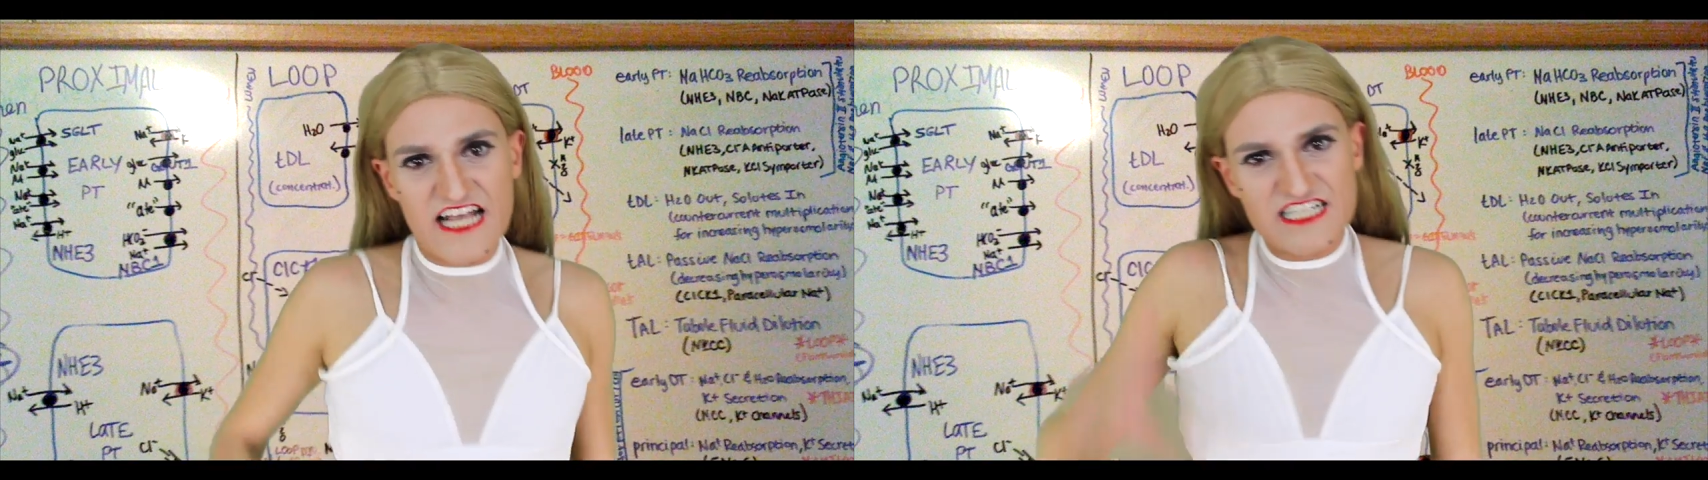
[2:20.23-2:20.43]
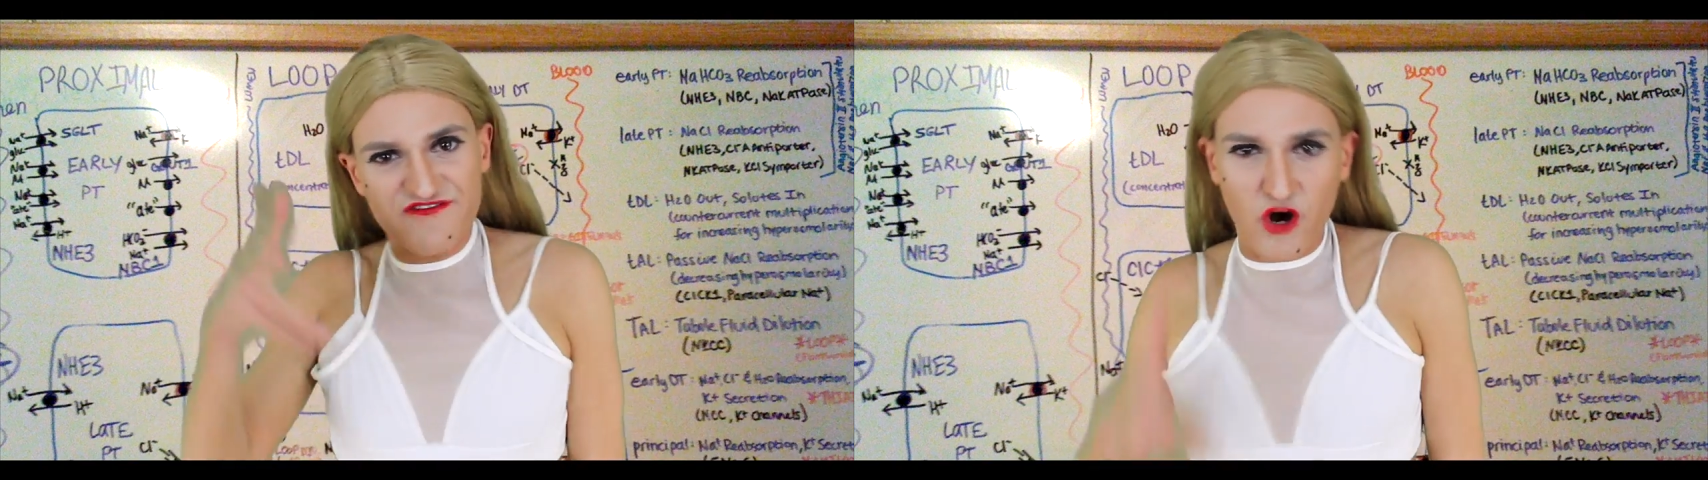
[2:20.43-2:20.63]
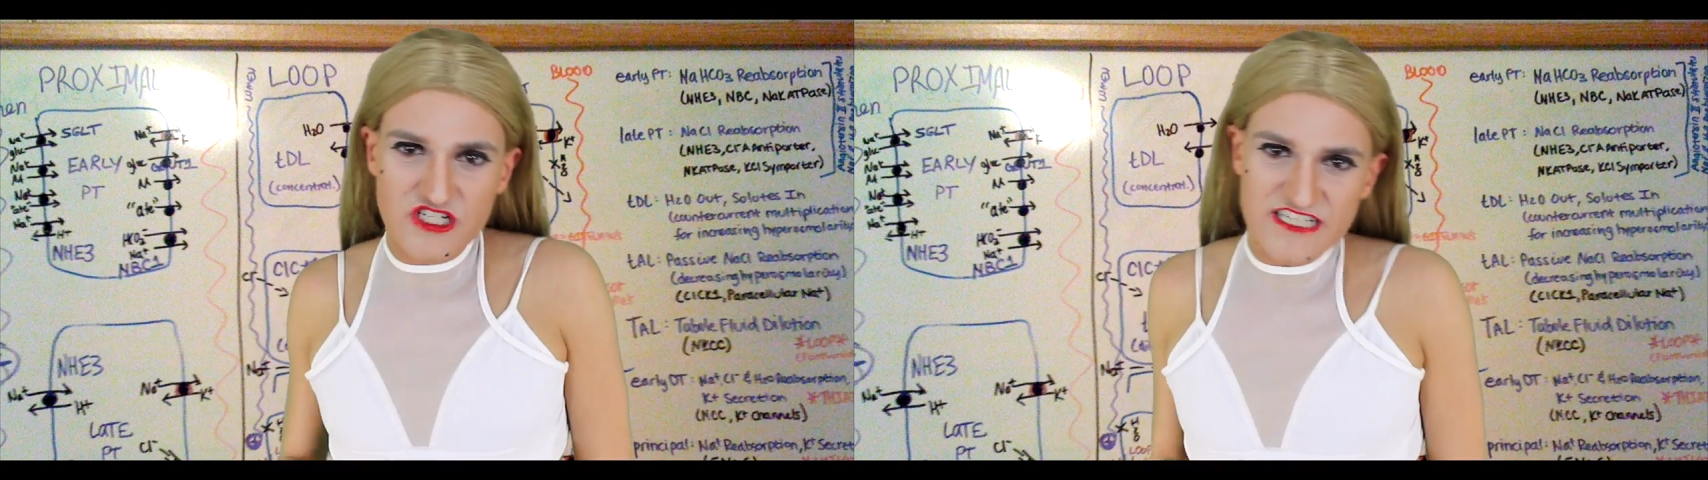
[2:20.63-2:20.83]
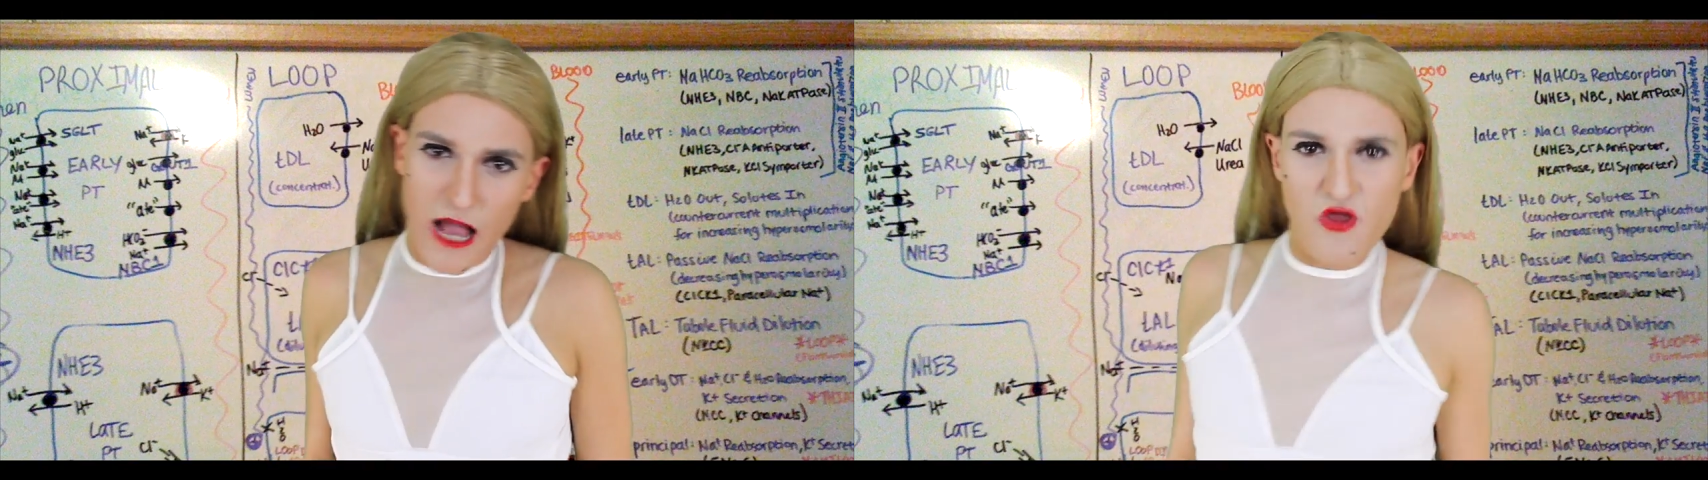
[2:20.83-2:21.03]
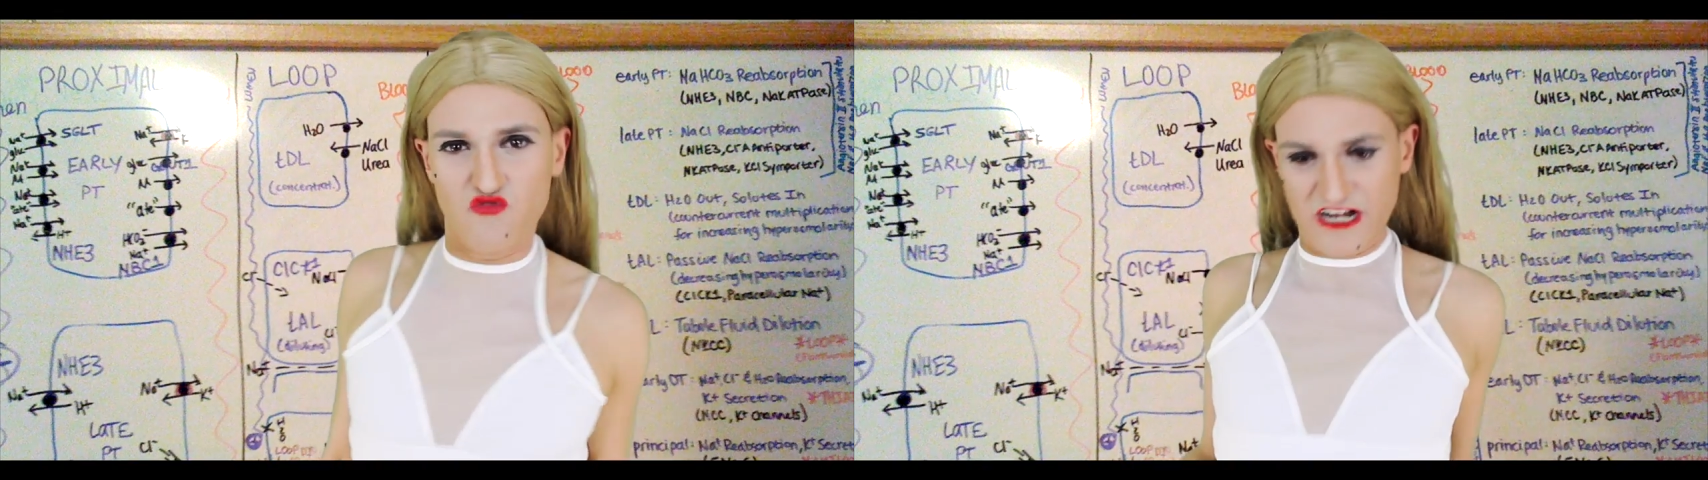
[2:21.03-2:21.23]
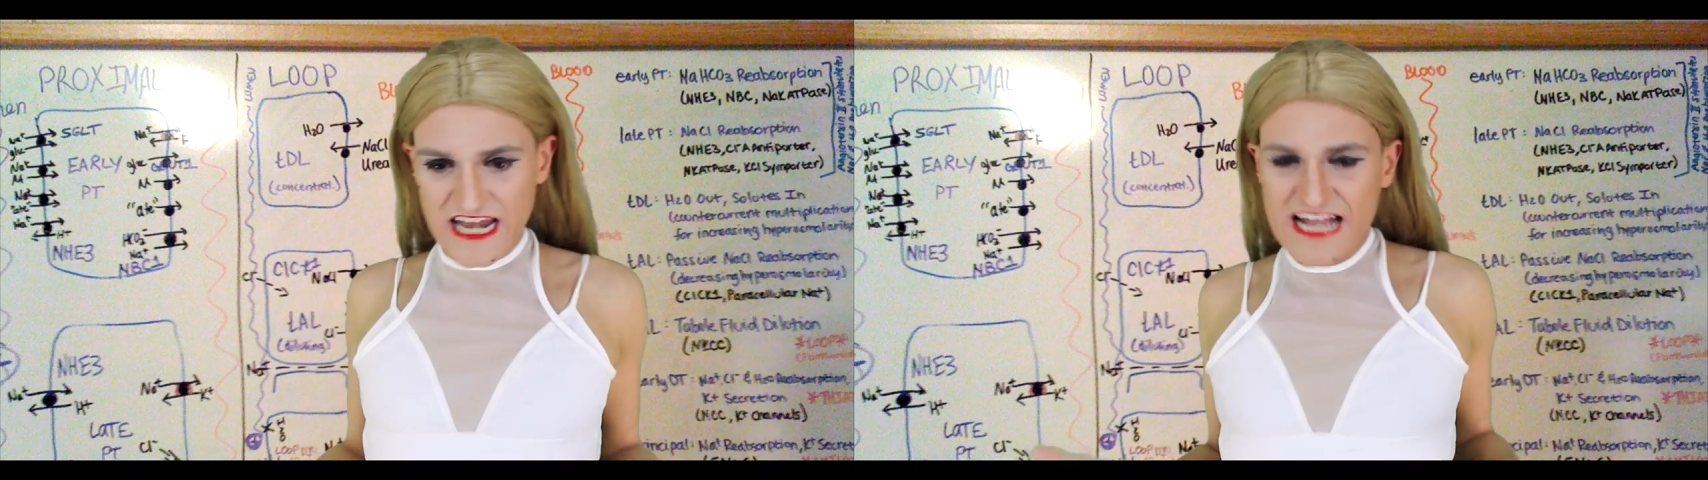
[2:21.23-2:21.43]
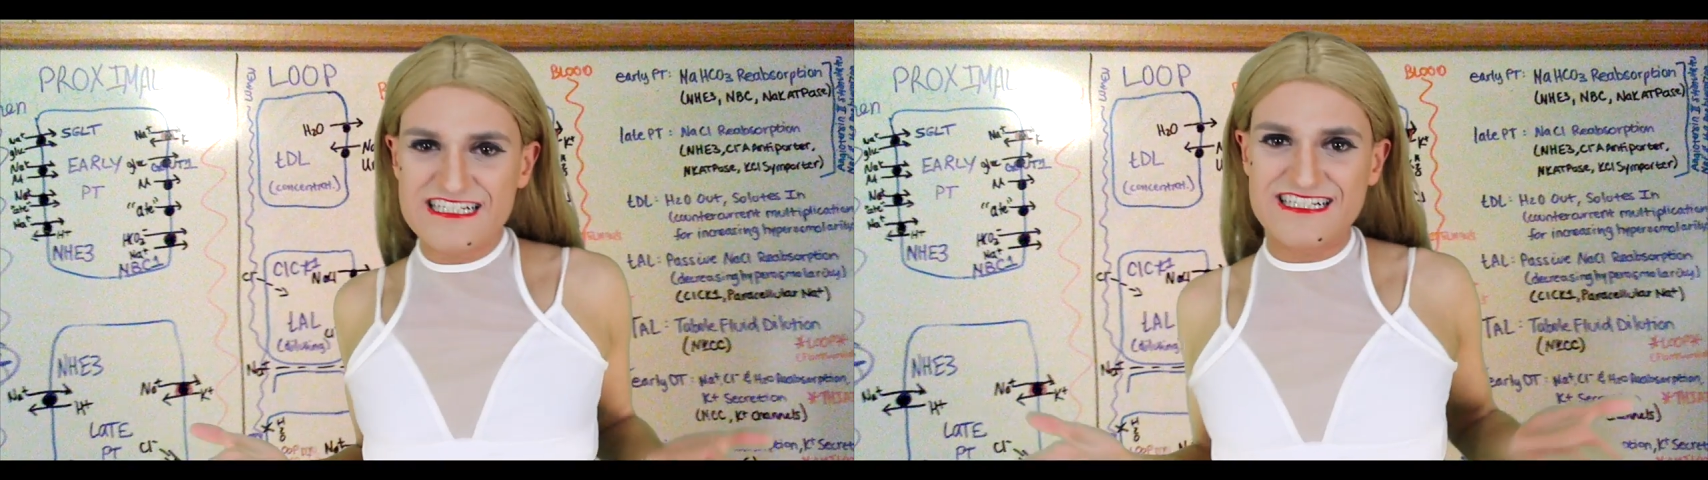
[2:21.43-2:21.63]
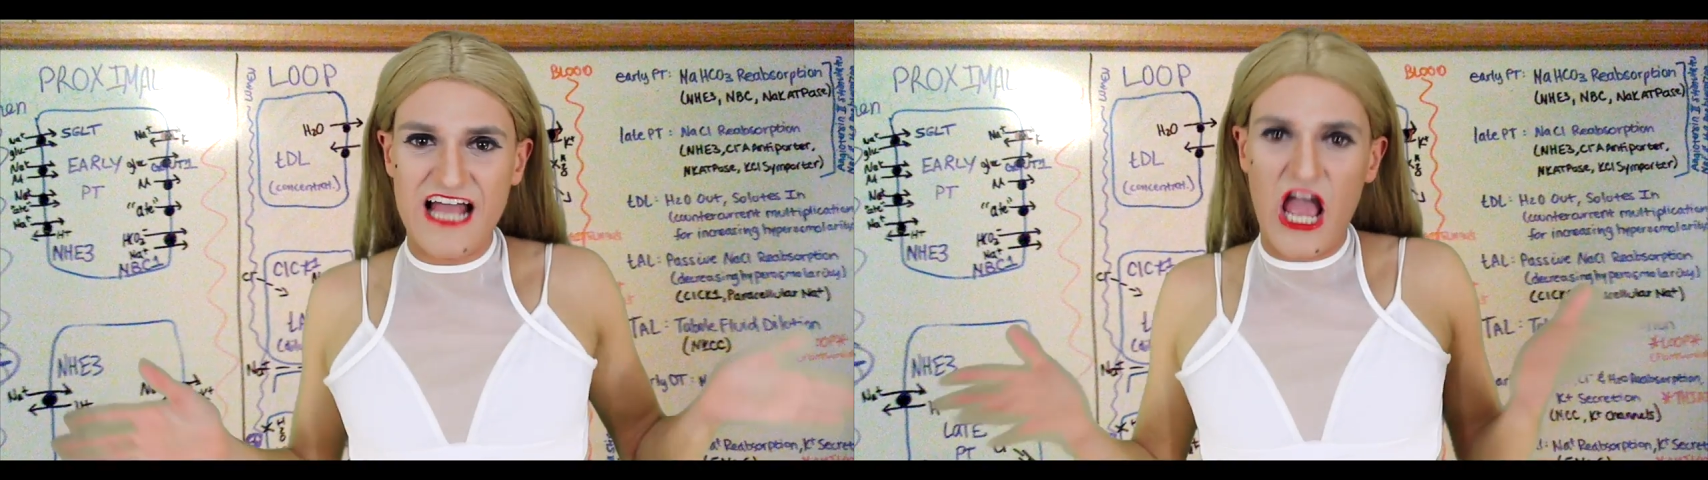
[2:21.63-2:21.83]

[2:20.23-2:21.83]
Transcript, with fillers: and first, a release.